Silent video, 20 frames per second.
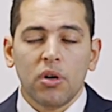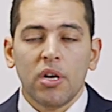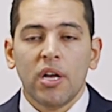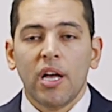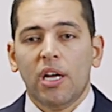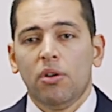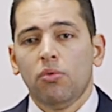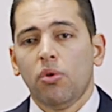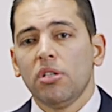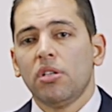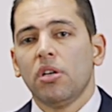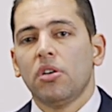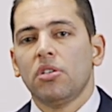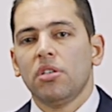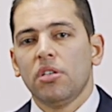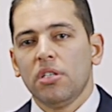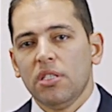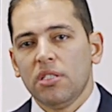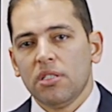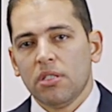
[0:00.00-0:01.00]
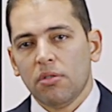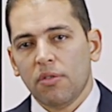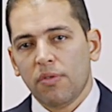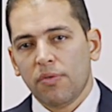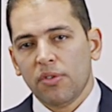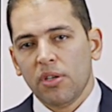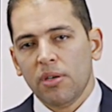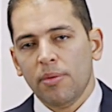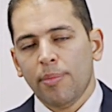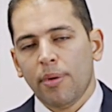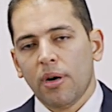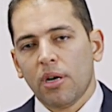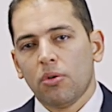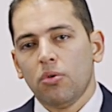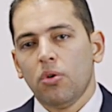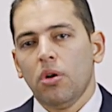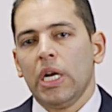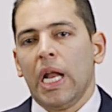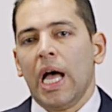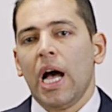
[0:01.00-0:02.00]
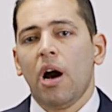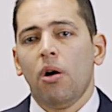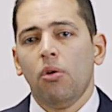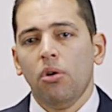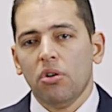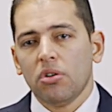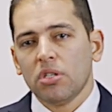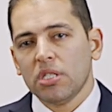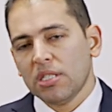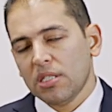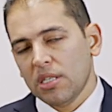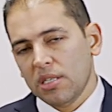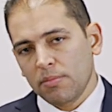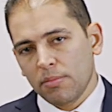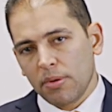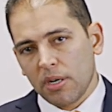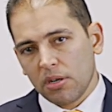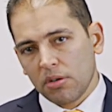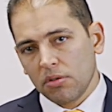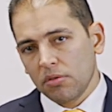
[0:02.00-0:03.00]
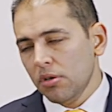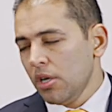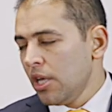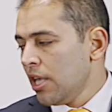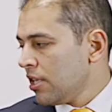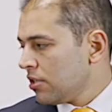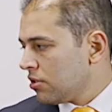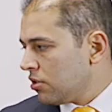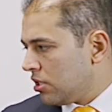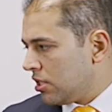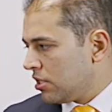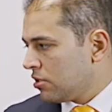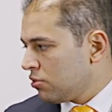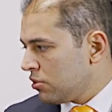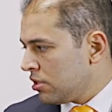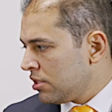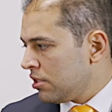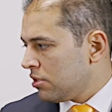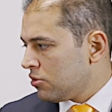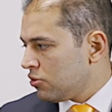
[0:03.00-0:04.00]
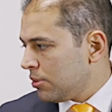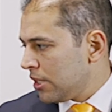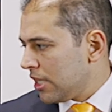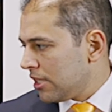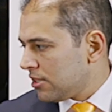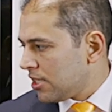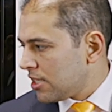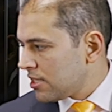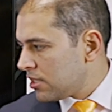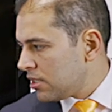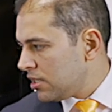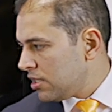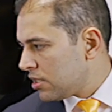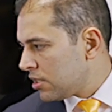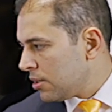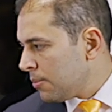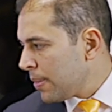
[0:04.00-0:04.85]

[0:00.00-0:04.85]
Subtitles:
and what are the reasons of the embargo and how long is the embargo? So this would need to be addressed here.